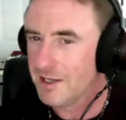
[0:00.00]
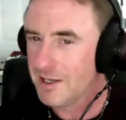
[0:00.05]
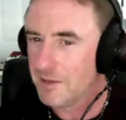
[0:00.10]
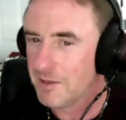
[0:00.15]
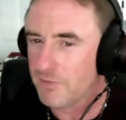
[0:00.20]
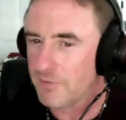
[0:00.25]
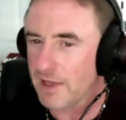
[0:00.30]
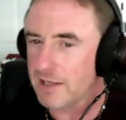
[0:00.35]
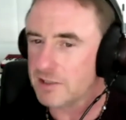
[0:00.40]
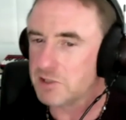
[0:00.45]

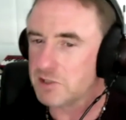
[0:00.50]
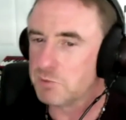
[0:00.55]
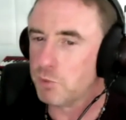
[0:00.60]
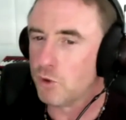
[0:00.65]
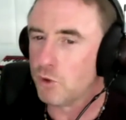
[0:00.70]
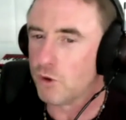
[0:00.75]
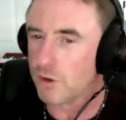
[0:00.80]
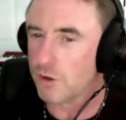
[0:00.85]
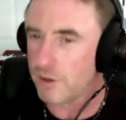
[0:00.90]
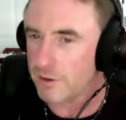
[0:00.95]
that is
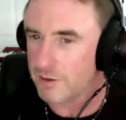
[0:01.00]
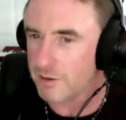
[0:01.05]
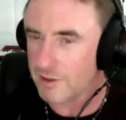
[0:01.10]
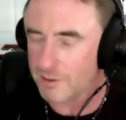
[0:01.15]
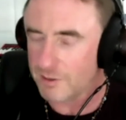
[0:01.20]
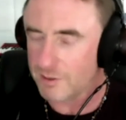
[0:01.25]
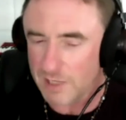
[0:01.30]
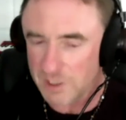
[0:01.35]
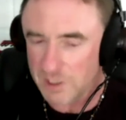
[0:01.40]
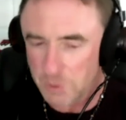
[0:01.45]
born, the
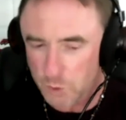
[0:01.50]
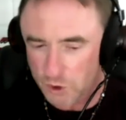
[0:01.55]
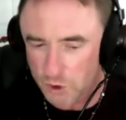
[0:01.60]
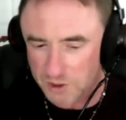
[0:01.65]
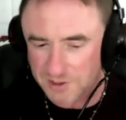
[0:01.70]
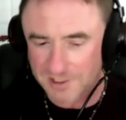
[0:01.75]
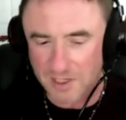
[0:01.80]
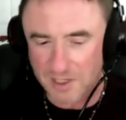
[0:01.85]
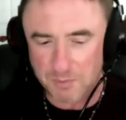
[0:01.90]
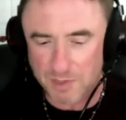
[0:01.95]
many
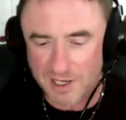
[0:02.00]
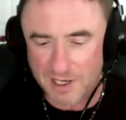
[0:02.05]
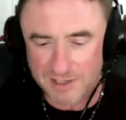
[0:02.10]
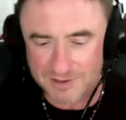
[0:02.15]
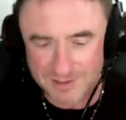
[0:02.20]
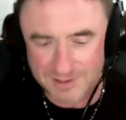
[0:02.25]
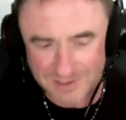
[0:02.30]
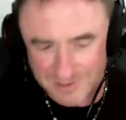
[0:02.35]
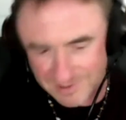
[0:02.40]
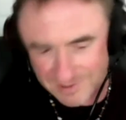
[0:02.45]
worlds
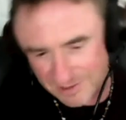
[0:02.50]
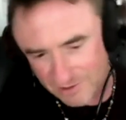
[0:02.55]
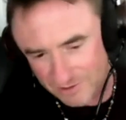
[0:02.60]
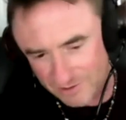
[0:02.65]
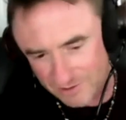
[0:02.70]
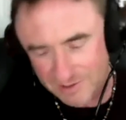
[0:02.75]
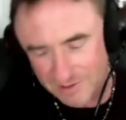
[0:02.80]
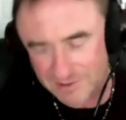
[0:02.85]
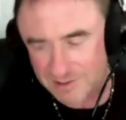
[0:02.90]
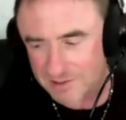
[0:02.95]
hypothesis. I know
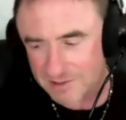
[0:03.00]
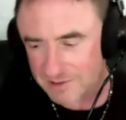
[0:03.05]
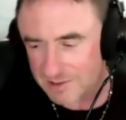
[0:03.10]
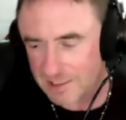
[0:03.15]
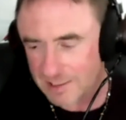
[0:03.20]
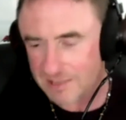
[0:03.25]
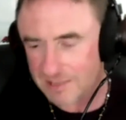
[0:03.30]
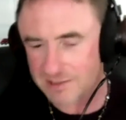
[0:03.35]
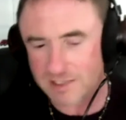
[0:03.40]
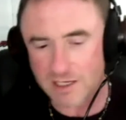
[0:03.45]
that's it's
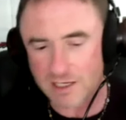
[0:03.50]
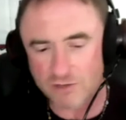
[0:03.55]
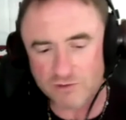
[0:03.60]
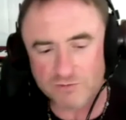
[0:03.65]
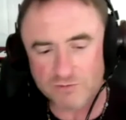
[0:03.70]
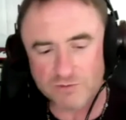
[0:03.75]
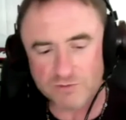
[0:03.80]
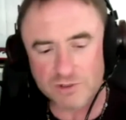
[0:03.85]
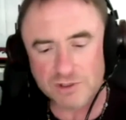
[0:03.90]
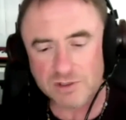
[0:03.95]
that's
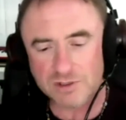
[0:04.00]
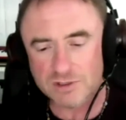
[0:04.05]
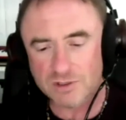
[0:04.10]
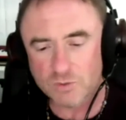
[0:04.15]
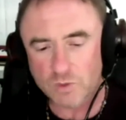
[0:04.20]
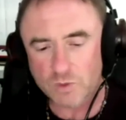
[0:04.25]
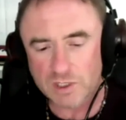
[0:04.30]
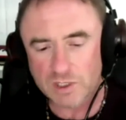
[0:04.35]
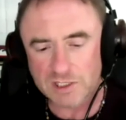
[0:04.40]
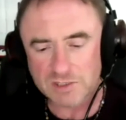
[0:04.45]
controversial in
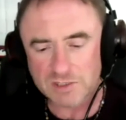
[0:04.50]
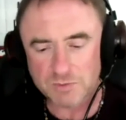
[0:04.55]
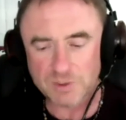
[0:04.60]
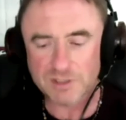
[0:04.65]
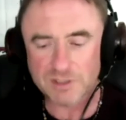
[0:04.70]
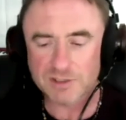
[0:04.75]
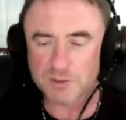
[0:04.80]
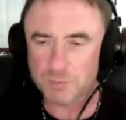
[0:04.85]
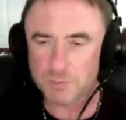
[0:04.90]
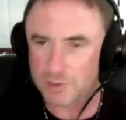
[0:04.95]
ways, but
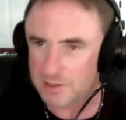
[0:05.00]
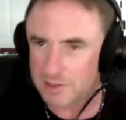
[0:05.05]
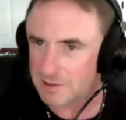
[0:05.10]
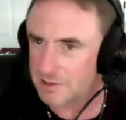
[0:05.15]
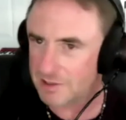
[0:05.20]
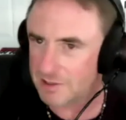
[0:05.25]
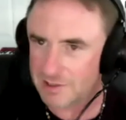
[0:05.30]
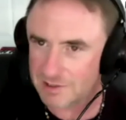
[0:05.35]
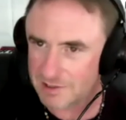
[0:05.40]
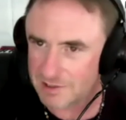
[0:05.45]
there's a piece
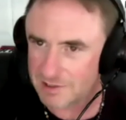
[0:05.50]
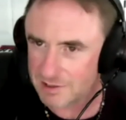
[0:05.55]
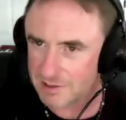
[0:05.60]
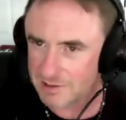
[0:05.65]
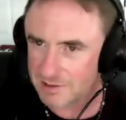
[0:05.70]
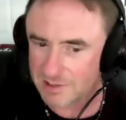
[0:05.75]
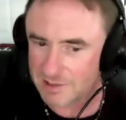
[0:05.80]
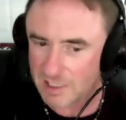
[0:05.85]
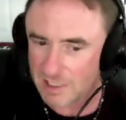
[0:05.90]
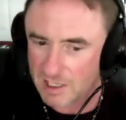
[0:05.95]
of this that
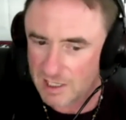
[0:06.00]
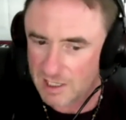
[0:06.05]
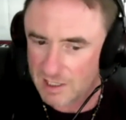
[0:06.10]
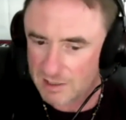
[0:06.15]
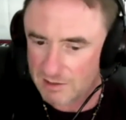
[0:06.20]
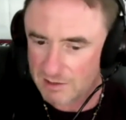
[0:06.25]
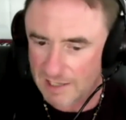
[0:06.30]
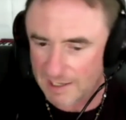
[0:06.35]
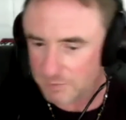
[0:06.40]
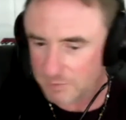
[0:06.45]
is
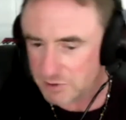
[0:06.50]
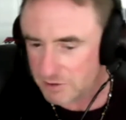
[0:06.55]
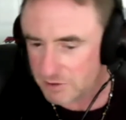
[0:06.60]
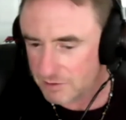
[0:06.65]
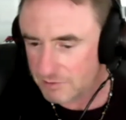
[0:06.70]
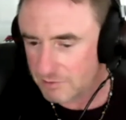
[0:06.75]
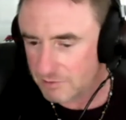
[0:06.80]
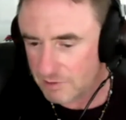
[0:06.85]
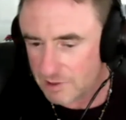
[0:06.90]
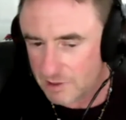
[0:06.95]

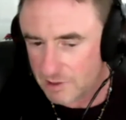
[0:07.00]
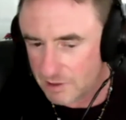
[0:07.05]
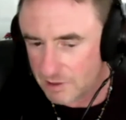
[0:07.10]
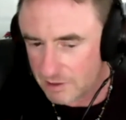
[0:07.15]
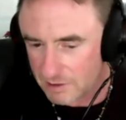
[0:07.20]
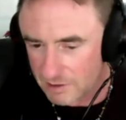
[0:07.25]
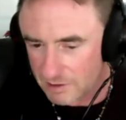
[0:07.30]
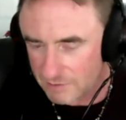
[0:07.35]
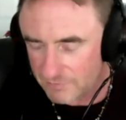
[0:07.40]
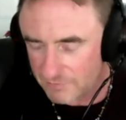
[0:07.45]
absolutely,
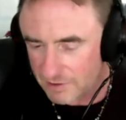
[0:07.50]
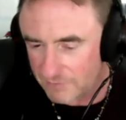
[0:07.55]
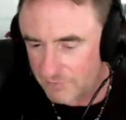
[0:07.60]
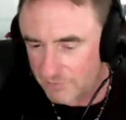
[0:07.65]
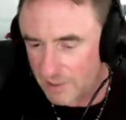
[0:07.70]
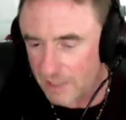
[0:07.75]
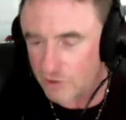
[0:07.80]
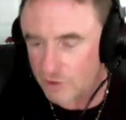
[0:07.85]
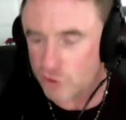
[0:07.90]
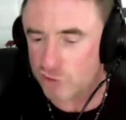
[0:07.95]
if, if
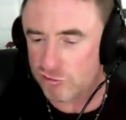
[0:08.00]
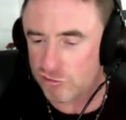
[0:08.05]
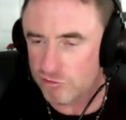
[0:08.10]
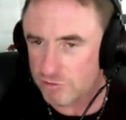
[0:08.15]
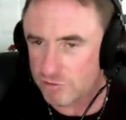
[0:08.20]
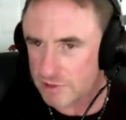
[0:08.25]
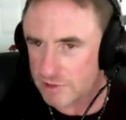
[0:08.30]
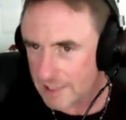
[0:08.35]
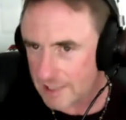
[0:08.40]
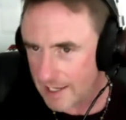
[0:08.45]
not true,
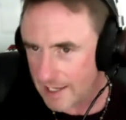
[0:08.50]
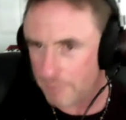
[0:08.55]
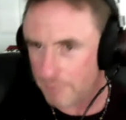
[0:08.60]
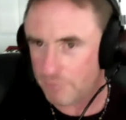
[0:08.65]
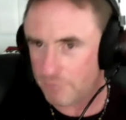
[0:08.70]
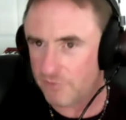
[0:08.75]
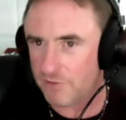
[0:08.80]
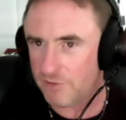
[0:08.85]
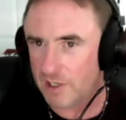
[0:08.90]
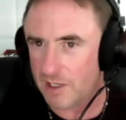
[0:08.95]
it's
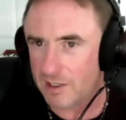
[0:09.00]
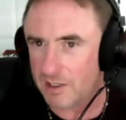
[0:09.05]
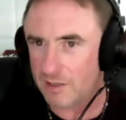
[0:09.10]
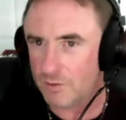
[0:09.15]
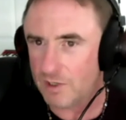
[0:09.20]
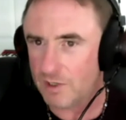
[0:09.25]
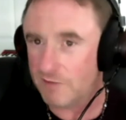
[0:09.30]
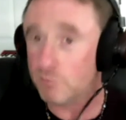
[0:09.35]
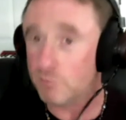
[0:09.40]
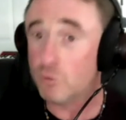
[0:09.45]
captivating.
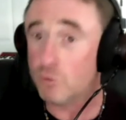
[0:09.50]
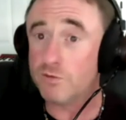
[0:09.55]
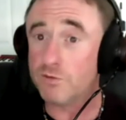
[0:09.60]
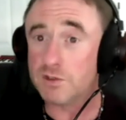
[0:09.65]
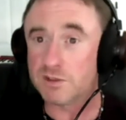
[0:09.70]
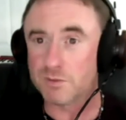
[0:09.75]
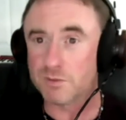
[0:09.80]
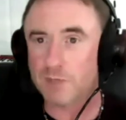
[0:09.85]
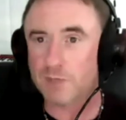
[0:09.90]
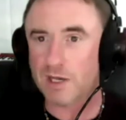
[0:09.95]
We have
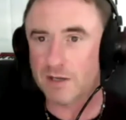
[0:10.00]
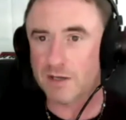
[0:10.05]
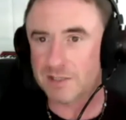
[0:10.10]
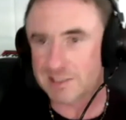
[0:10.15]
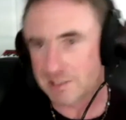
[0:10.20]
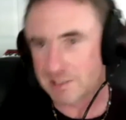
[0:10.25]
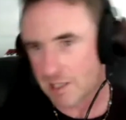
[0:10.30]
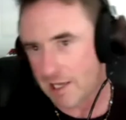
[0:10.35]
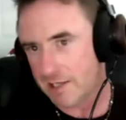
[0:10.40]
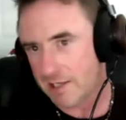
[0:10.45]
movies about it.
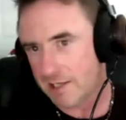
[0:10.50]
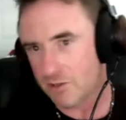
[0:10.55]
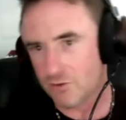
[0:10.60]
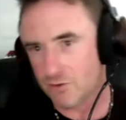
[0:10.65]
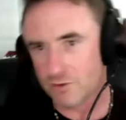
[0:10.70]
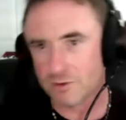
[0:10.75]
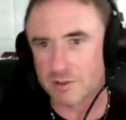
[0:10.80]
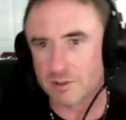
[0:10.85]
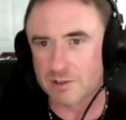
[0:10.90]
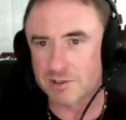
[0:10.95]
Sliding
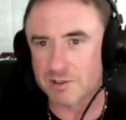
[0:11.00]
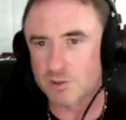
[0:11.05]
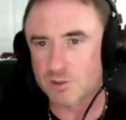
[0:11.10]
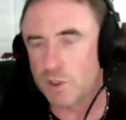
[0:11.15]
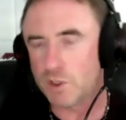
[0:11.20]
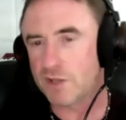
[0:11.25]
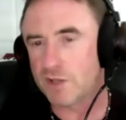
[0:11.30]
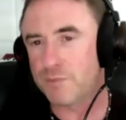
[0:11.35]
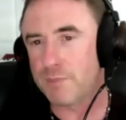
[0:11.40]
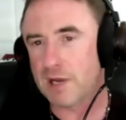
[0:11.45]
Doors,
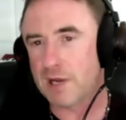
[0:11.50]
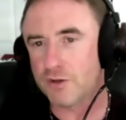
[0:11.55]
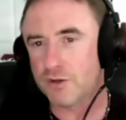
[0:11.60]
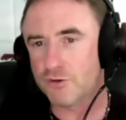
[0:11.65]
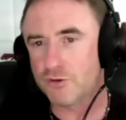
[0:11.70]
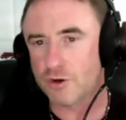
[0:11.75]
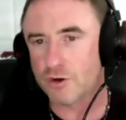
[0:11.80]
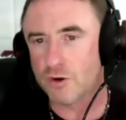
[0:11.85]
Gwyneth Paltrow